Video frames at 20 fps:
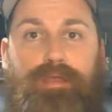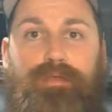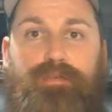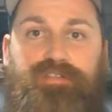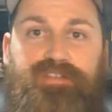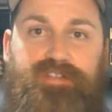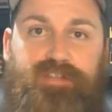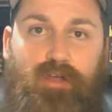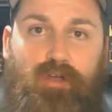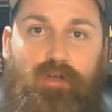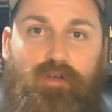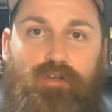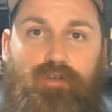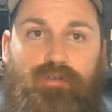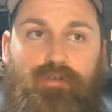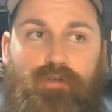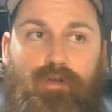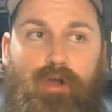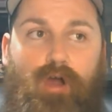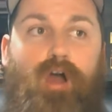
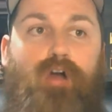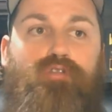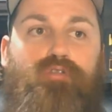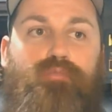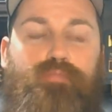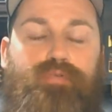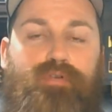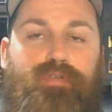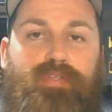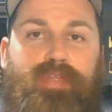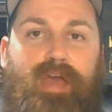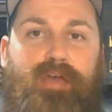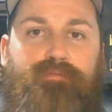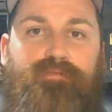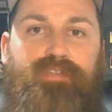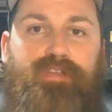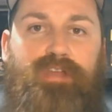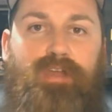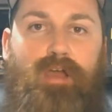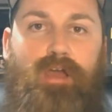So I'll put that
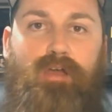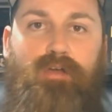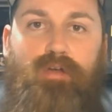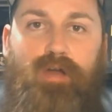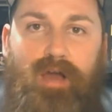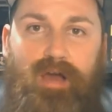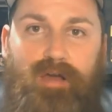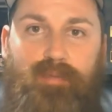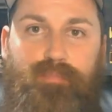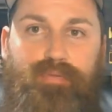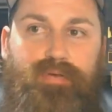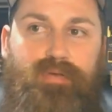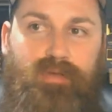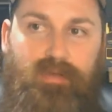video up